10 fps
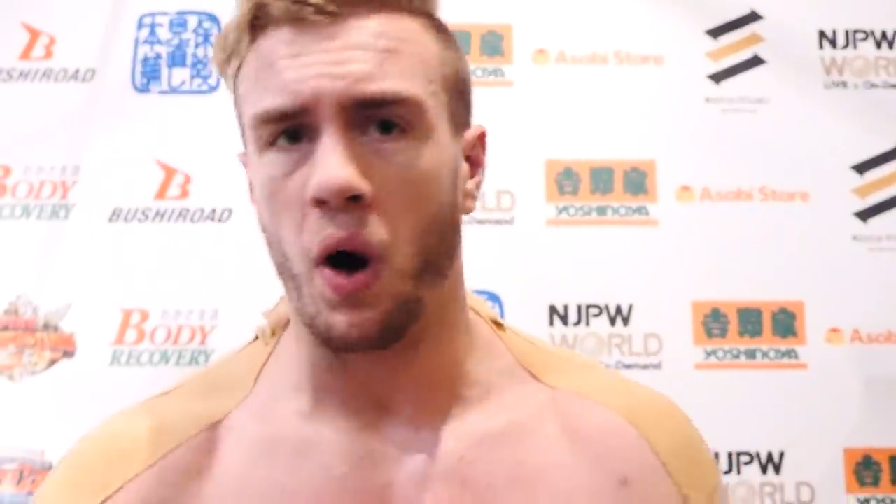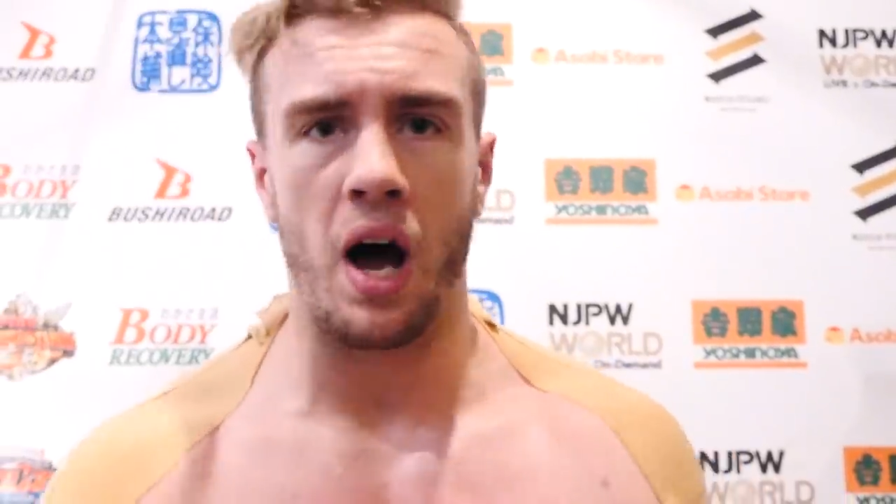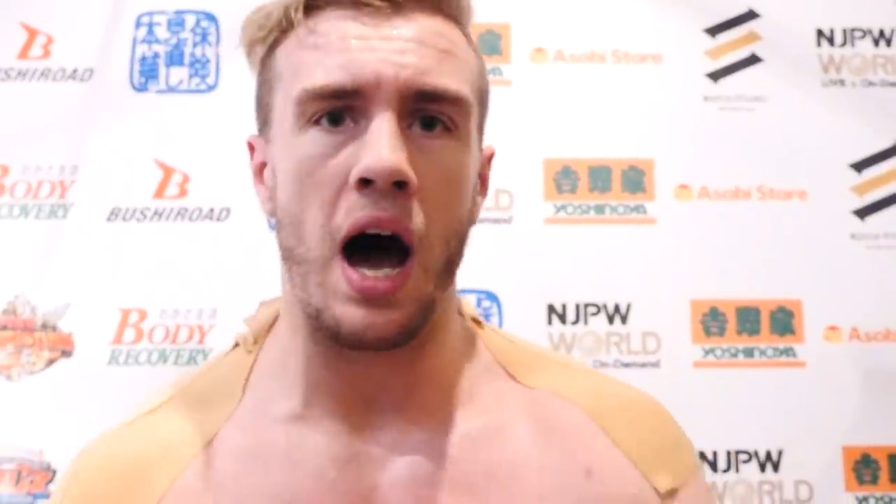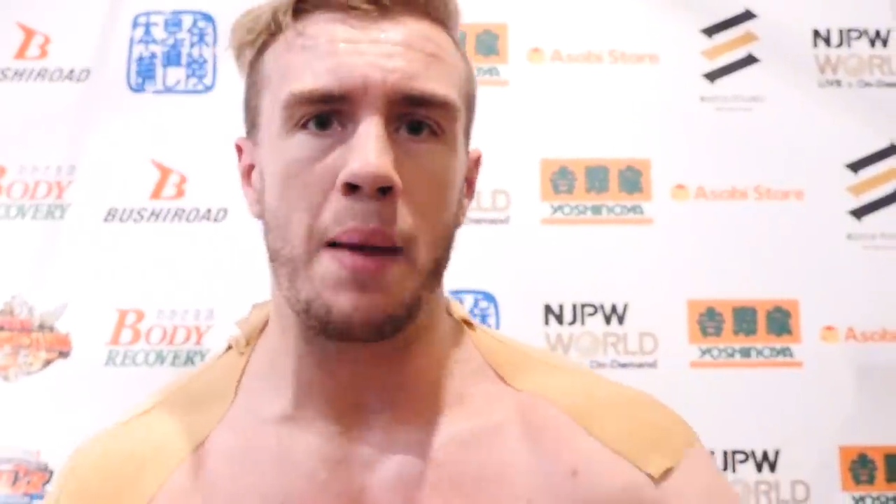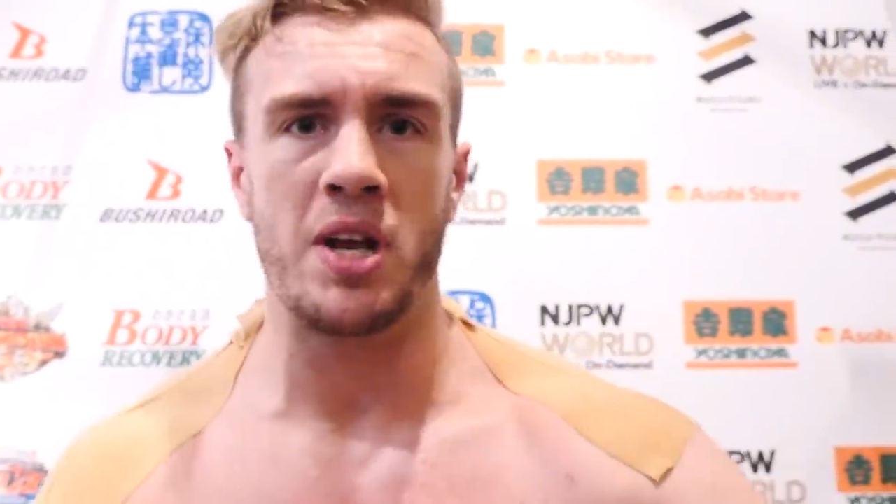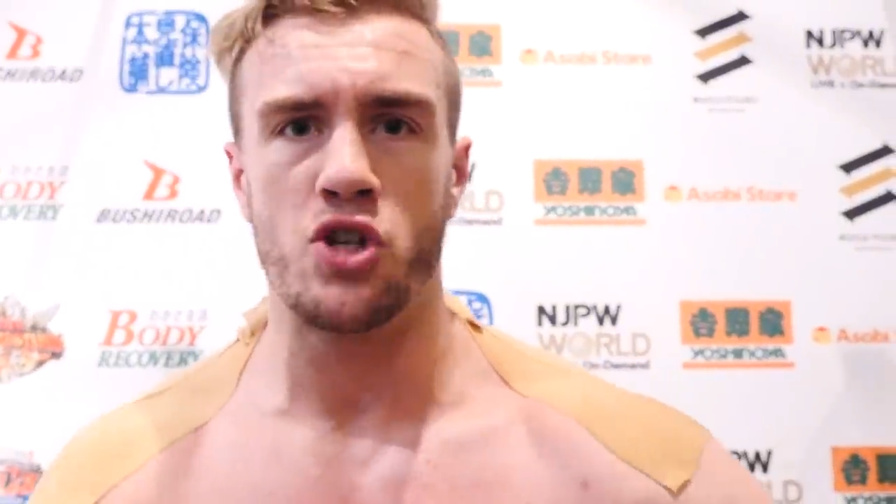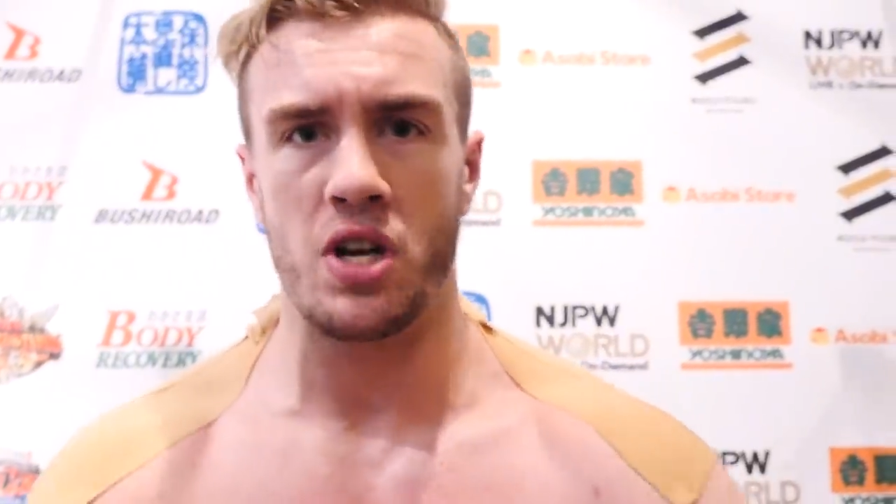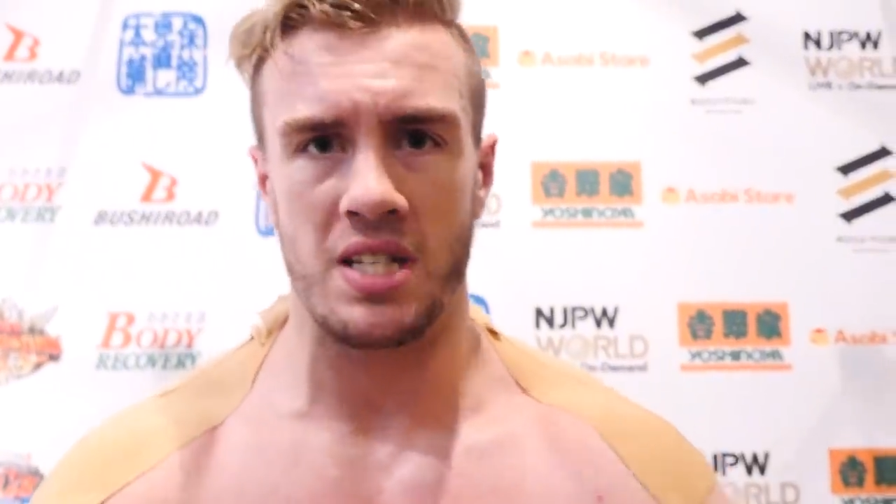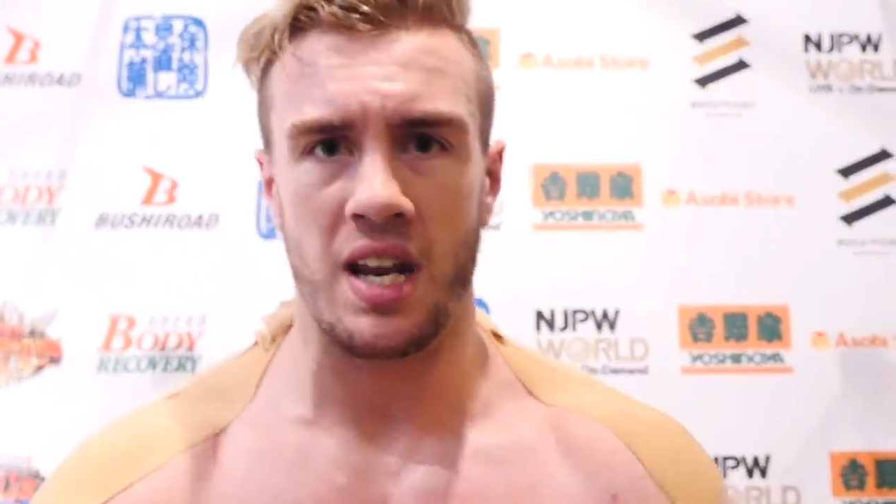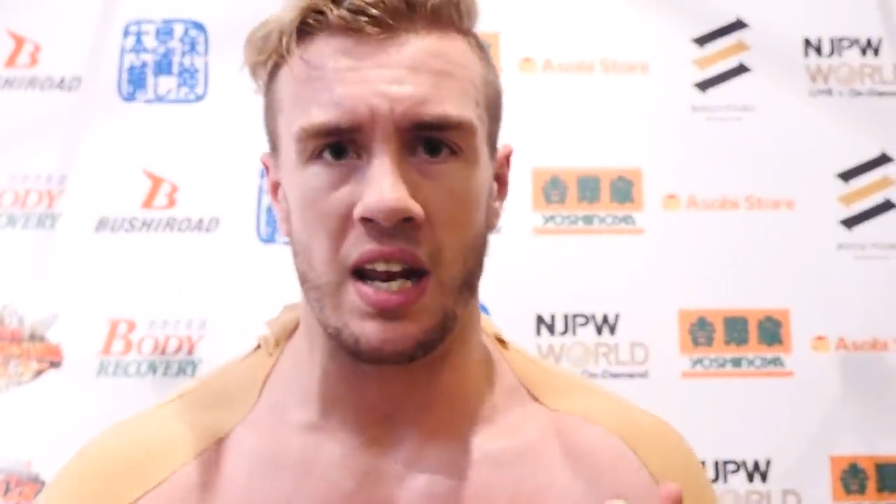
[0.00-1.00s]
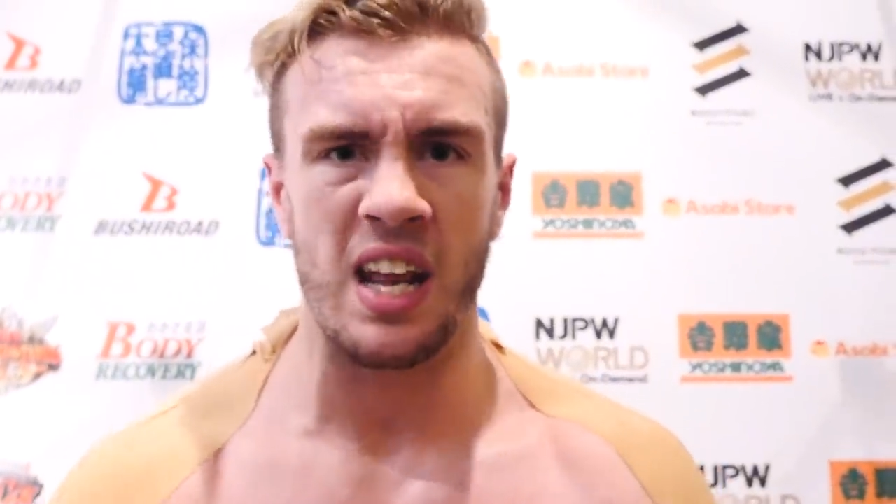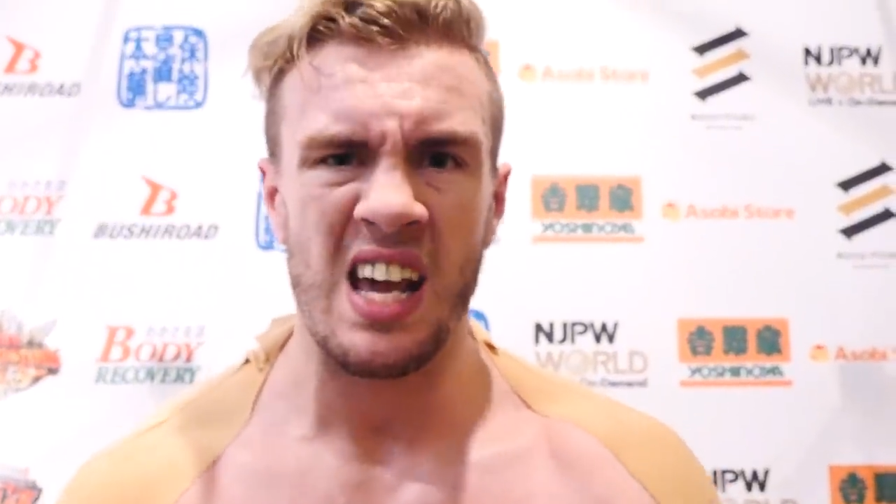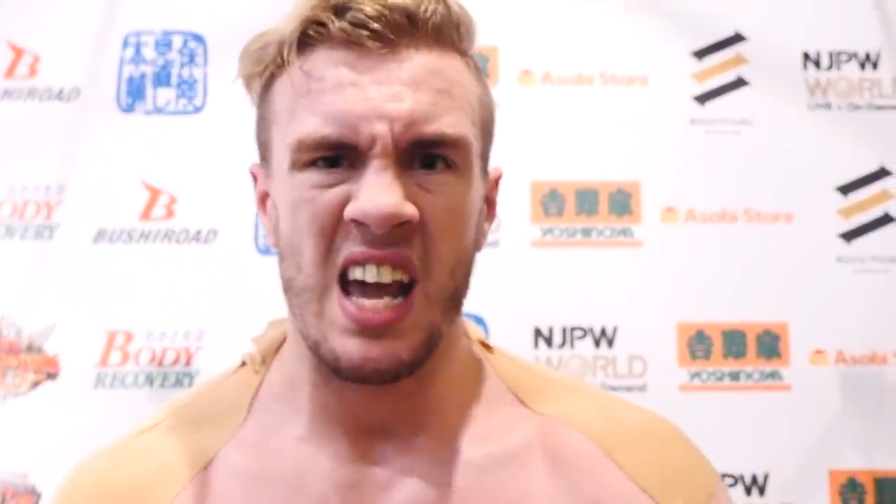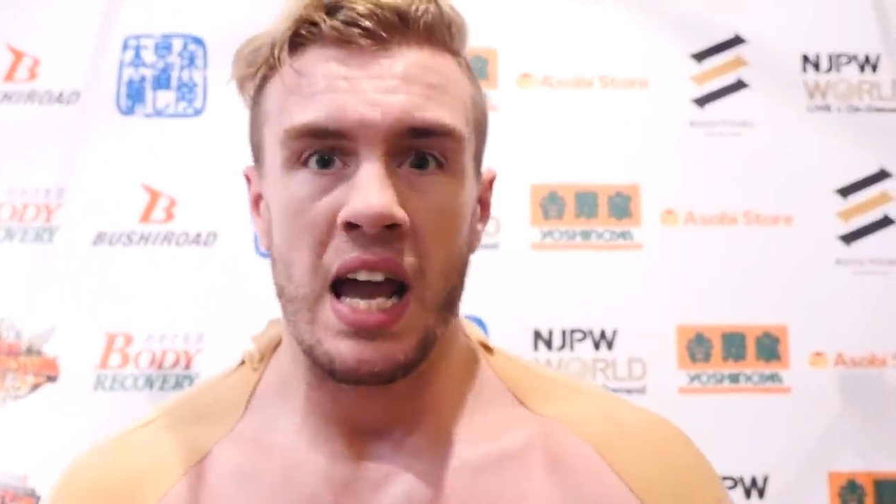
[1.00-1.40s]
What I'm interested in